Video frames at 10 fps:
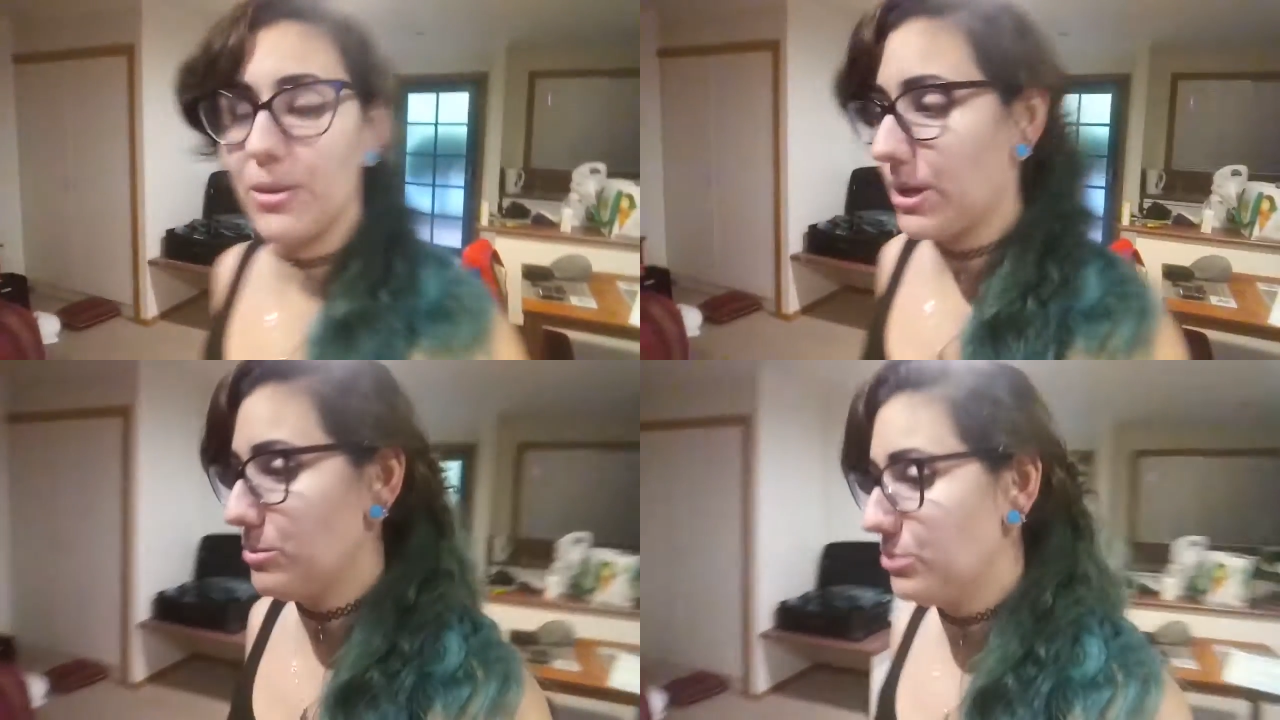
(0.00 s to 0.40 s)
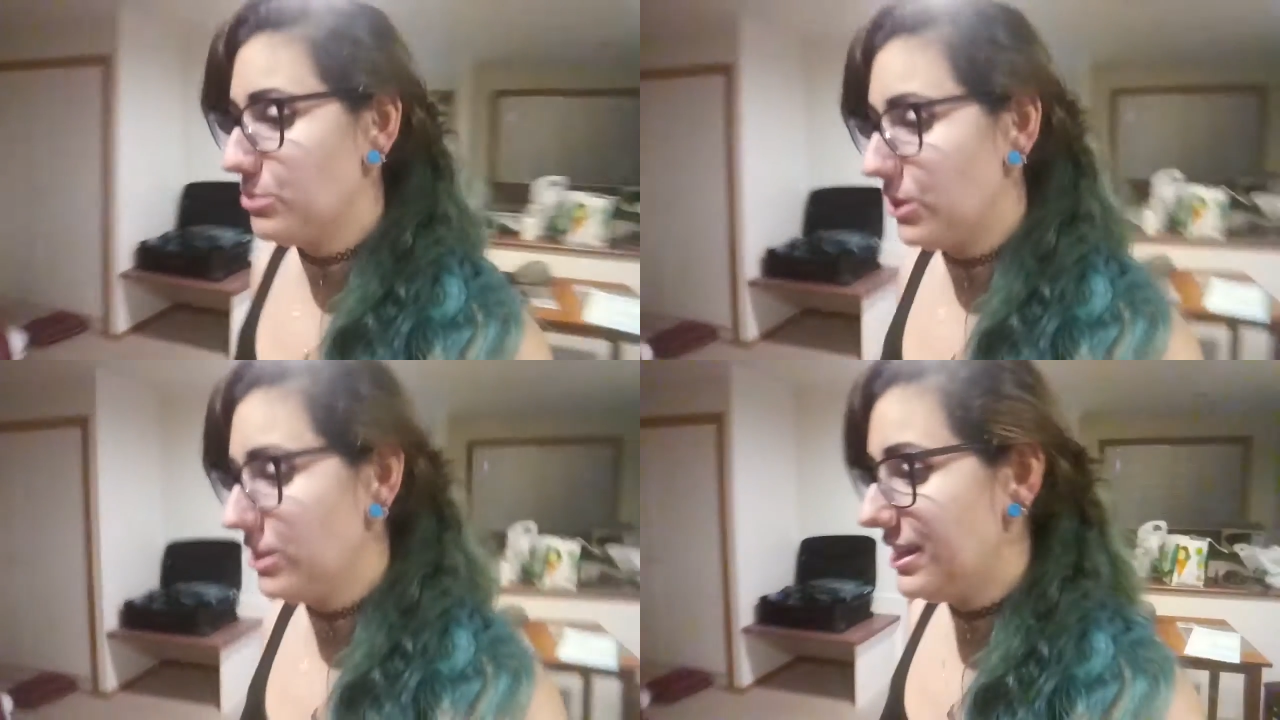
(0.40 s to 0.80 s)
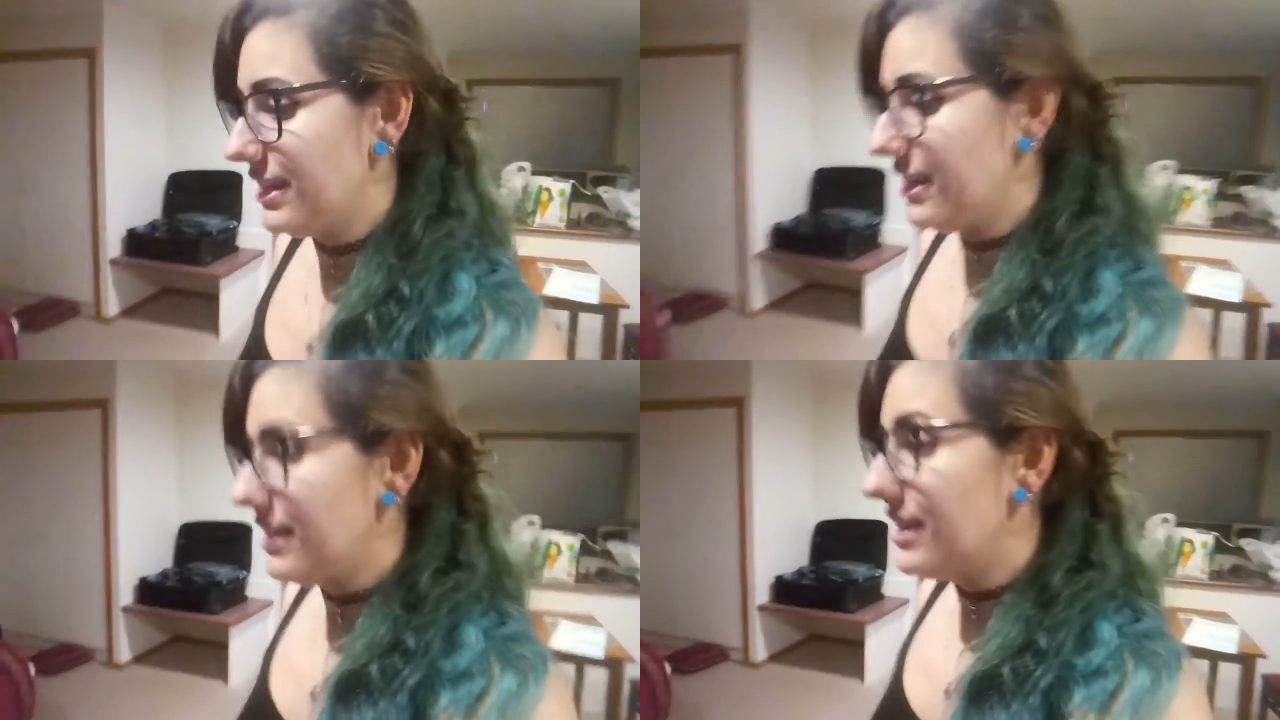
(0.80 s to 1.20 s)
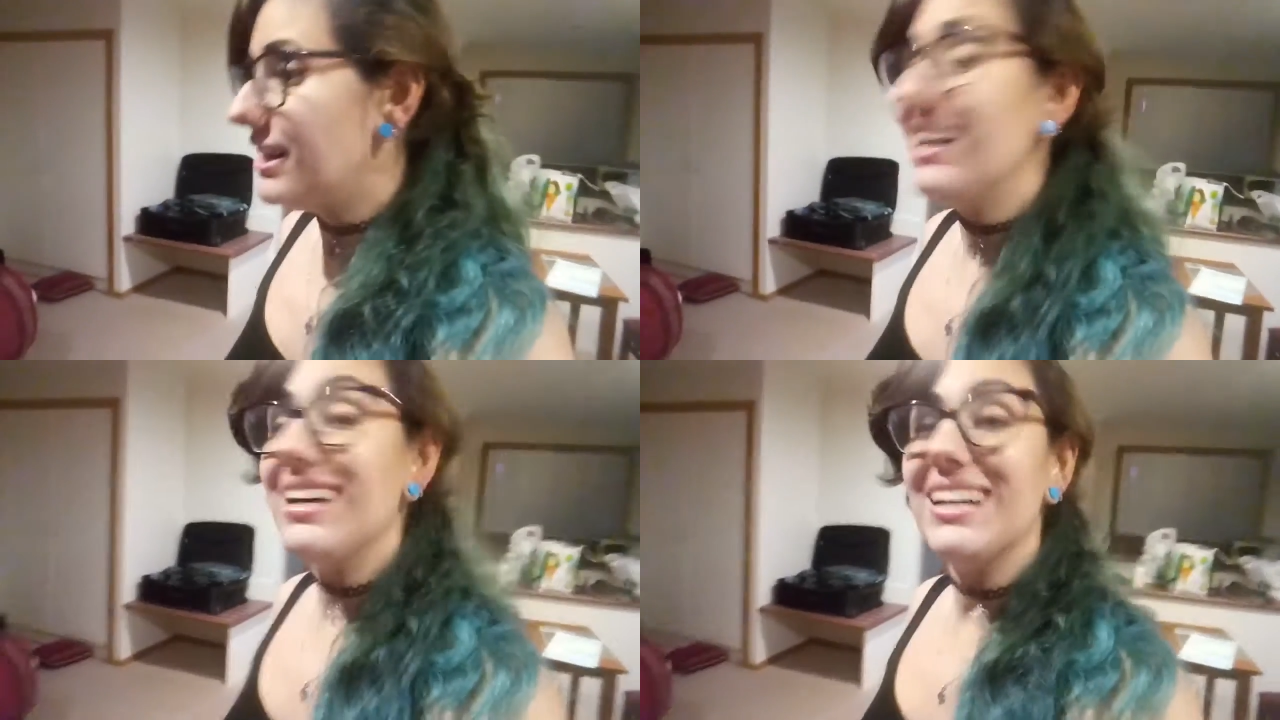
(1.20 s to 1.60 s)
that we're gonna put on.
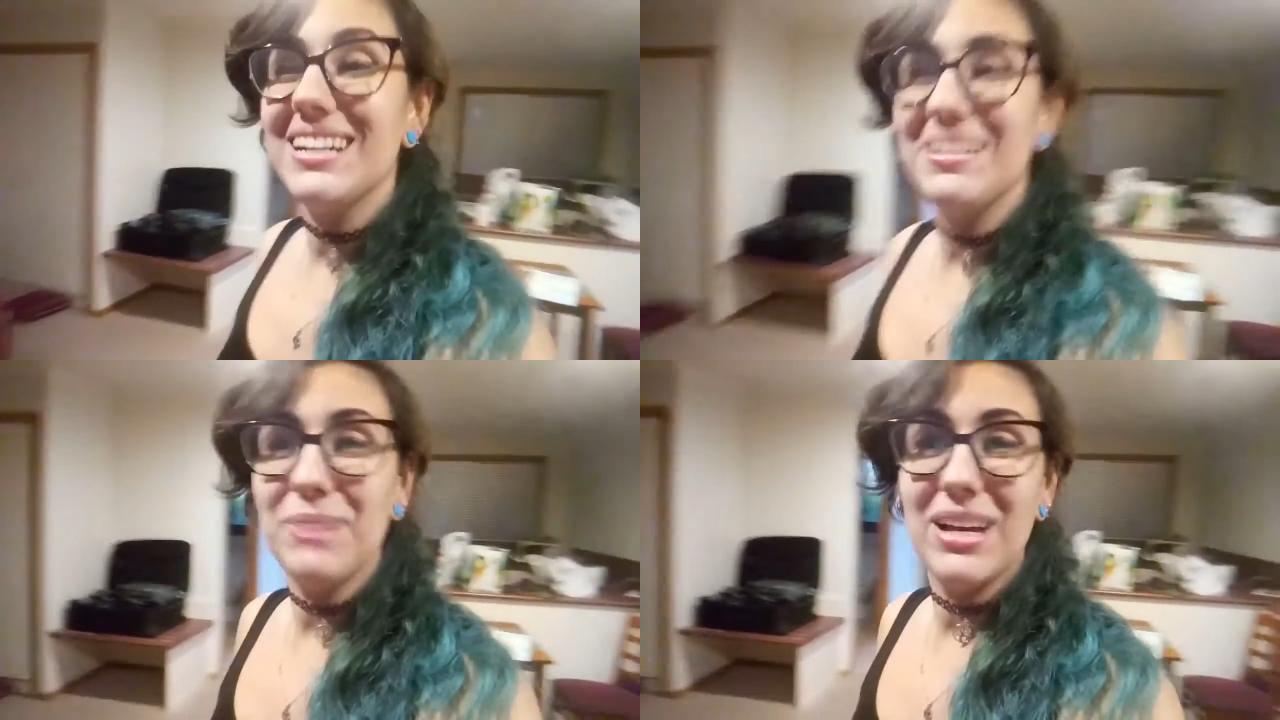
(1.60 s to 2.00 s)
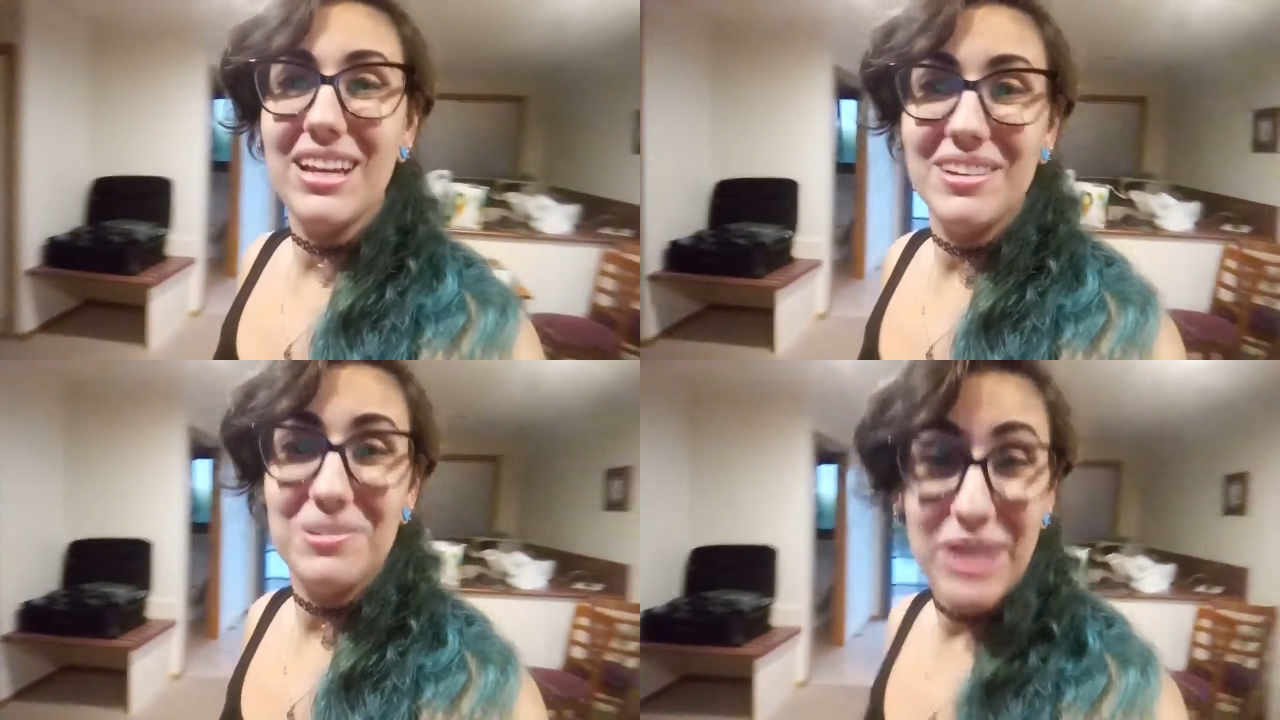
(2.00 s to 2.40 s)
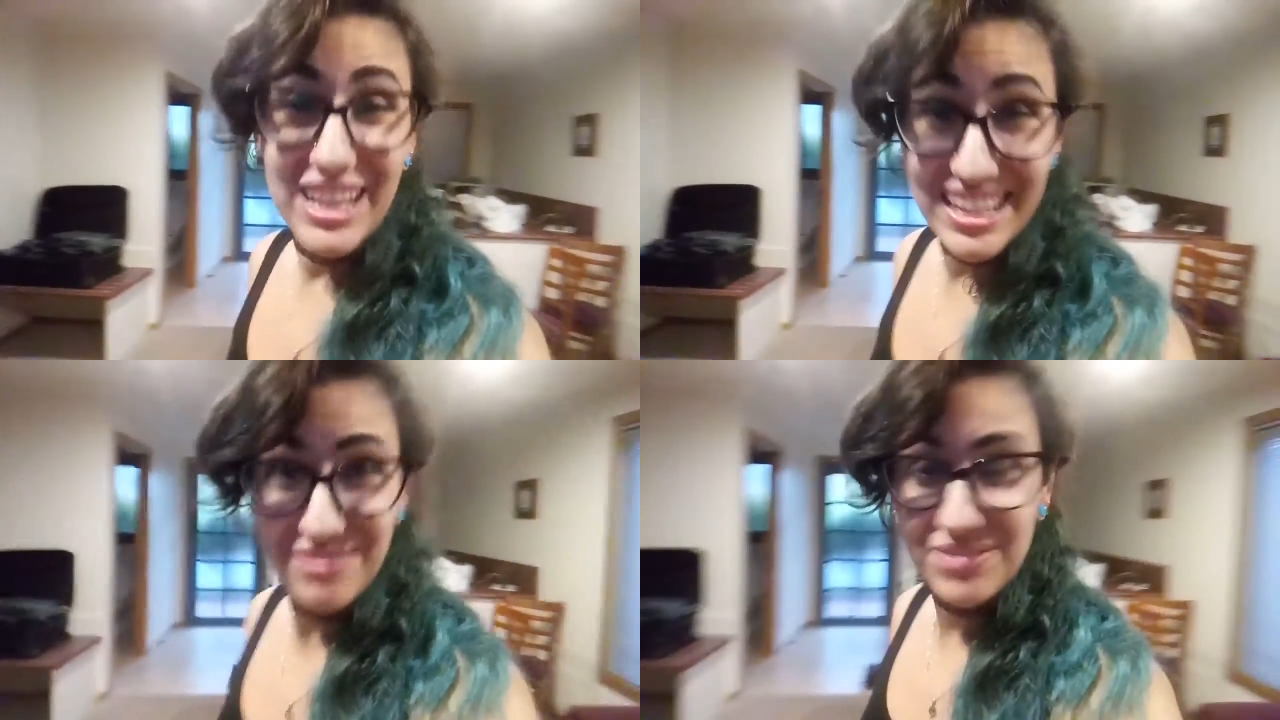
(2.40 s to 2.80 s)
We are in